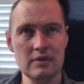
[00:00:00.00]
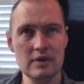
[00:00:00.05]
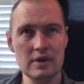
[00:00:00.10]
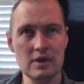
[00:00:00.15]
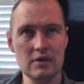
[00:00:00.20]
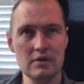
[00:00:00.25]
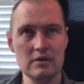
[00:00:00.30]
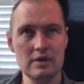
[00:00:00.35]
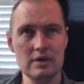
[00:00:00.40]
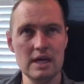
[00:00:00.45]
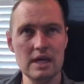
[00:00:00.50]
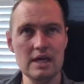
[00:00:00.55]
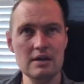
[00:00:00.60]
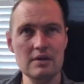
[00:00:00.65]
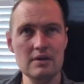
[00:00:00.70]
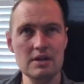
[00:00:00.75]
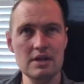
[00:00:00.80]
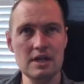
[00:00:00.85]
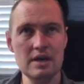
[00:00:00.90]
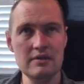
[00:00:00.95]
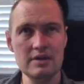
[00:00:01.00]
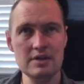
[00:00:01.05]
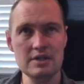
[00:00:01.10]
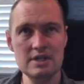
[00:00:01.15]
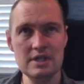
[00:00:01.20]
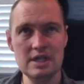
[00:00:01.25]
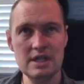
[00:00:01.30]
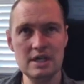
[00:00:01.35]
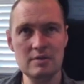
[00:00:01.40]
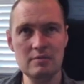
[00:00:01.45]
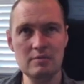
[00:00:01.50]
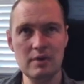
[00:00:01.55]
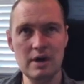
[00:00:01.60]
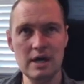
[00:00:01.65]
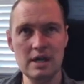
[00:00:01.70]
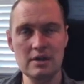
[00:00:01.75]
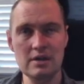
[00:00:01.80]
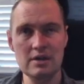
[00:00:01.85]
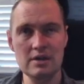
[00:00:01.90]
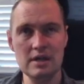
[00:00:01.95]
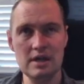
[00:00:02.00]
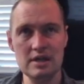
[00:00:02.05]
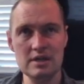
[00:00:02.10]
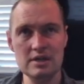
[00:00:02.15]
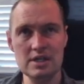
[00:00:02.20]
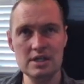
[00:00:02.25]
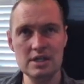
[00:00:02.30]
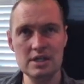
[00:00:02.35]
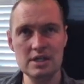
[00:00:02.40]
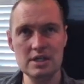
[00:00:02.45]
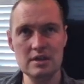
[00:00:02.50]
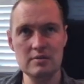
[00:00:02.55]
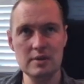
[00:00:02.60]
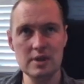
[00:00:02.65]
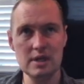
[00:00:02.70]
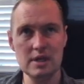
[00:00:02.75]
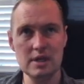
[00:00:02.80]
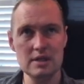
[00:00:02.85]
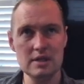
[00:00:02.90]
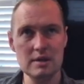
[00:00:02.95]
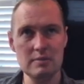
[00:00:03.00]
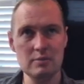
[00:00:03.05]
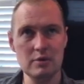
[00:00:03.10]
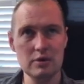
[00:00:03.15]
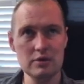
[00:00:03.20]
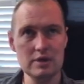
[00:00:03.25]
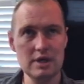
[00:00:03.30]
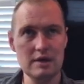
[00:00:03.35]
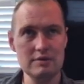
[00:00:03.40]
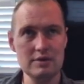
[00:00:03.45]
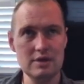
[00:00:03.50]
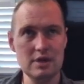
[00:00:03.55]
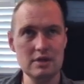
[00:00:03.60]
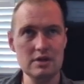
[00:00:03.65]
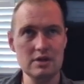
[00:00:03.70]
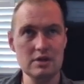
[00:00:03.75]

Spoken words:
Here we go. Negative 7t minus 10t is because they both have